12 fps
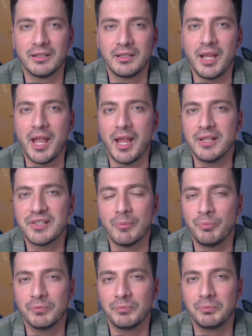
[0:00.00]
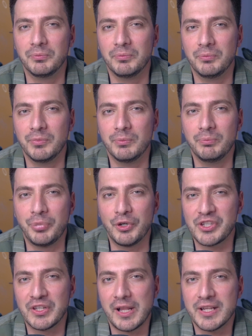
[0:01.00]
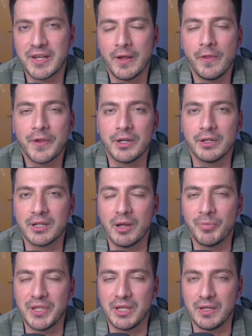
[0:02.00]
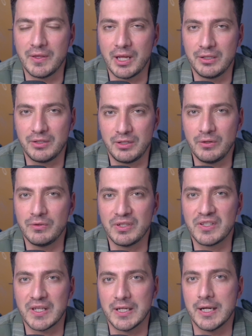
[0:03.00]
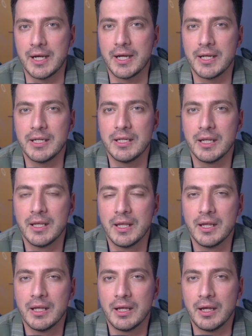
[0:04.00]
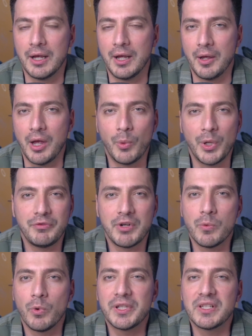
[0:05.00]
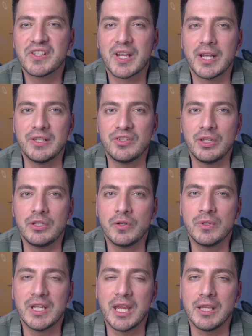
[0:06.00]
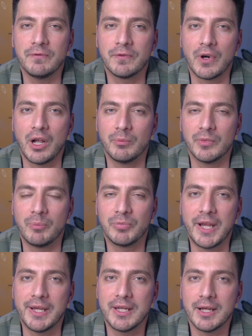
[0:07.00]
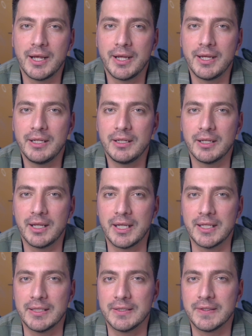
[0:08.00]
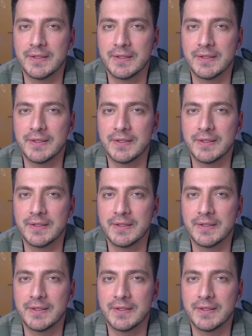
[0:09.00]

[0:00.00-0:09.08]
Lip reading: Yeah, it's a personalized healthcare company that uses AI. I'm wondering what insights did you gain from applying AI and